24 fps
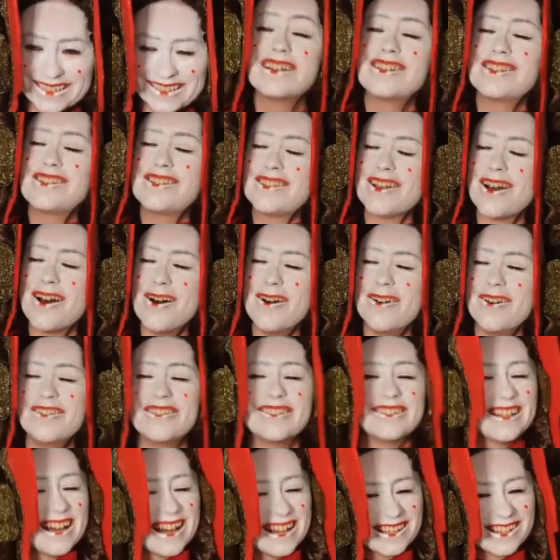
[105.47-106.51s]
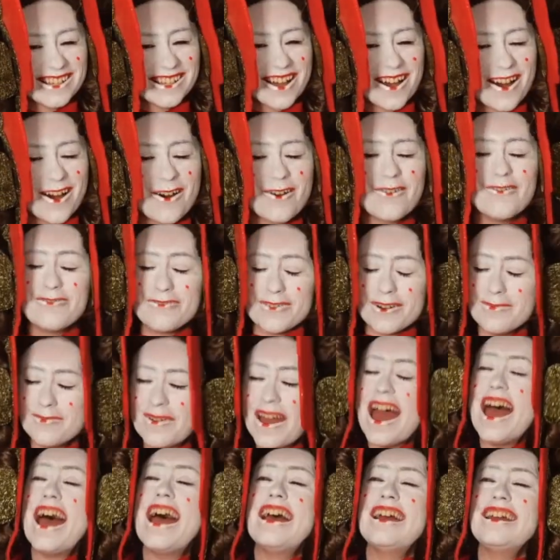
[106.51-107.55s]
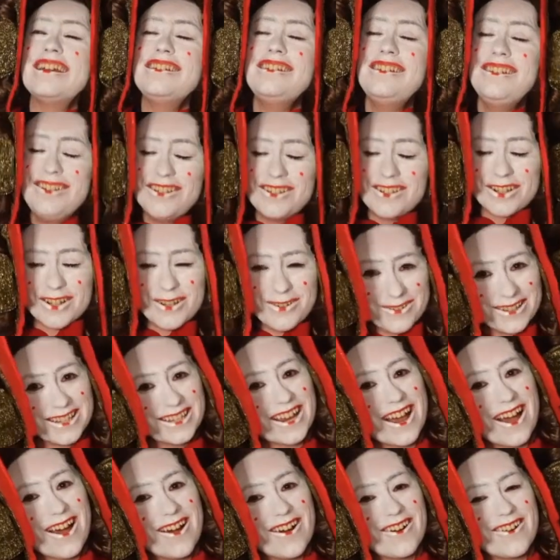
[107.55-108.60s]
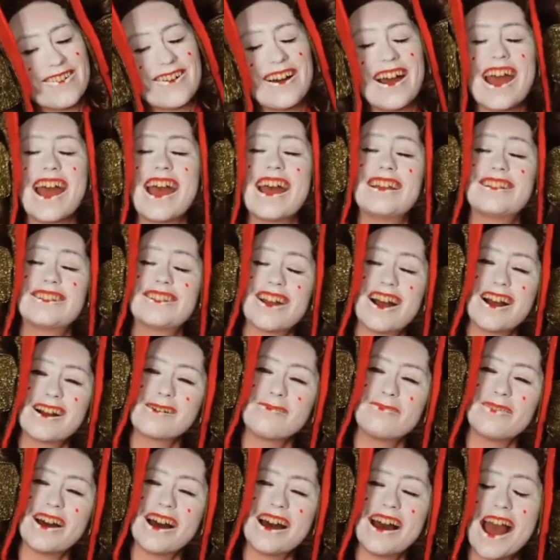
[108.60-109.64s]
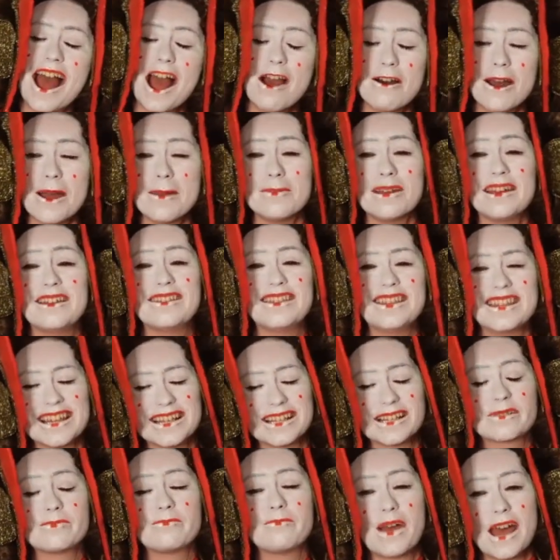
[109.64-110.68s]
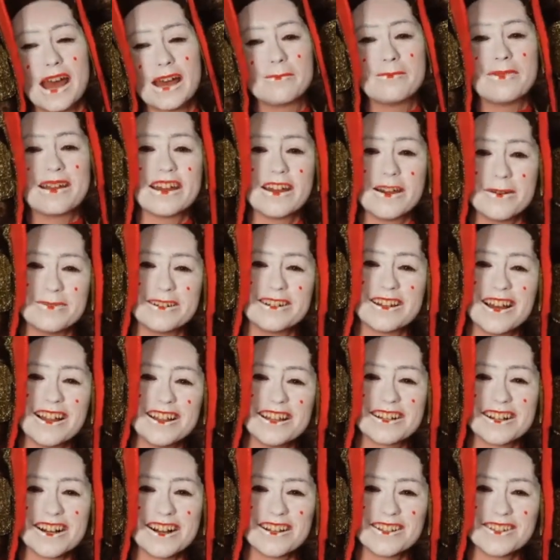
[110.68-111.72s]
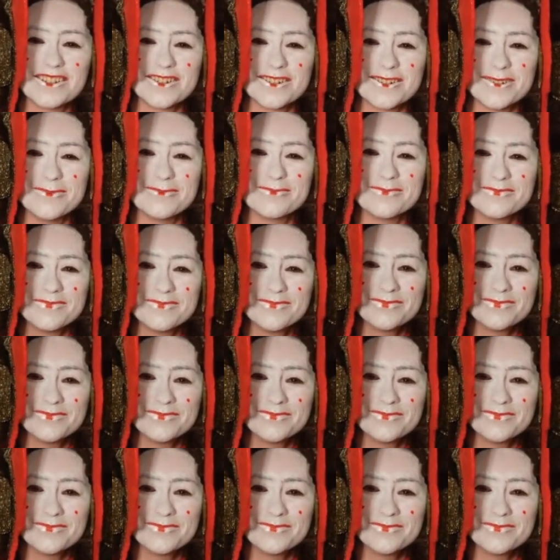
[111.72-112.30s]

So let's go from head to toe and talk about how I made this Padme Amidala costume.